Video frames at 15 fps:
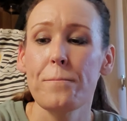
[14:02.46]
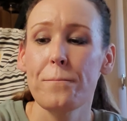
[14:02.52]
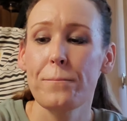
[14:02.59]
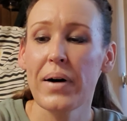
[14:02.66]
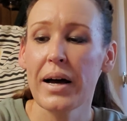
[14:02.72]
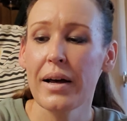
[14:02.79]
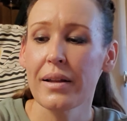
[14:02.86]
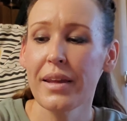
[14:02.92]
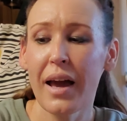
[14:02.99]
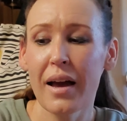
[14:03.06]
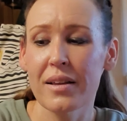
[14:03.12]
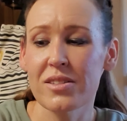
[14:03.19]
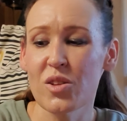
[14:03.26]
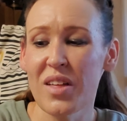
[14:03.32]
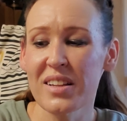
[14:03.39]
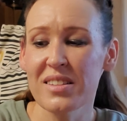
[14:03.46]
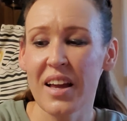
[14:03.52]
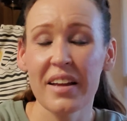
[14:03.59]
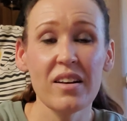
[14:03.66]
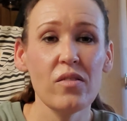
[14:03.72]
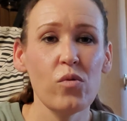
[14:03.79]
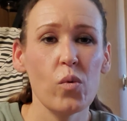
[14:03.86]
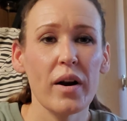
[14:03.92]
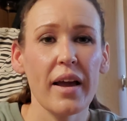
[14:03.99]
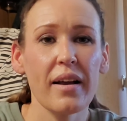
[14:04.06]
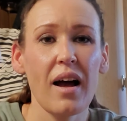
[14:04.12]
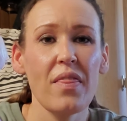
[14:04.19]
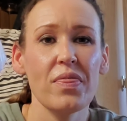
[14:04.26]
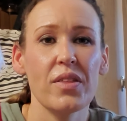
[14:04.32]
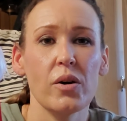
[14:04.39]
But yeah, so that's kind of what I
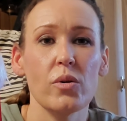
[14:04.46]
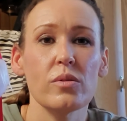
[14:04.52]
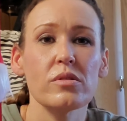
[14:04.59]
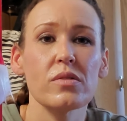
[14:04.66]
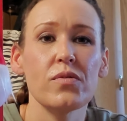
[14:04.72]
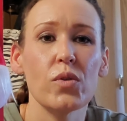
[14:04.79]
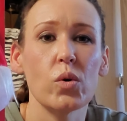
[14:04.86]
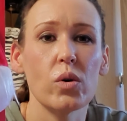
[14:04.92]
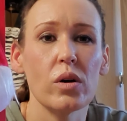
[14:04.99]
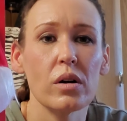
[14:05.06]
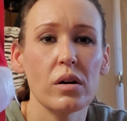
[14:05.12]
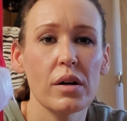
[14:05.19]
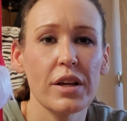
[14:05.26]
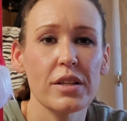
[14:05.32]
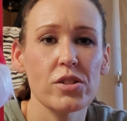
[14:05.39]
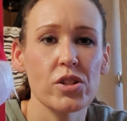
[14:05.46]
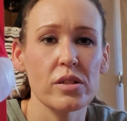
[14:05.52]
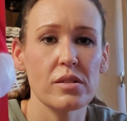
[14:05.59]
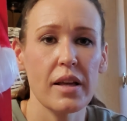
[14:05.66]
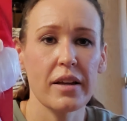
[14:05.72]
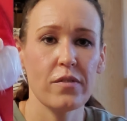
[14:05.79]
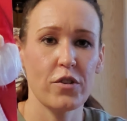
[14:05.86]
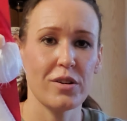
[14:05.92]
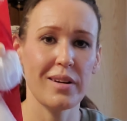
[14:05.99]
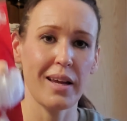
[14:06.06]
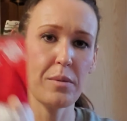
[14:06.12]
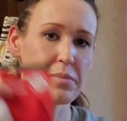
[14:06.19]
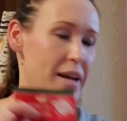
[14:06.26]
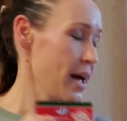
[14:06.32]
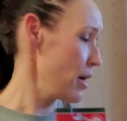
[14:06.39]
got those for. It's just like for
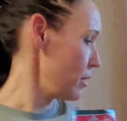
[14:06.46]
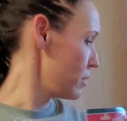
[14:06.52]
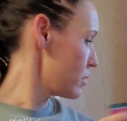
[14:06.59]
name tags,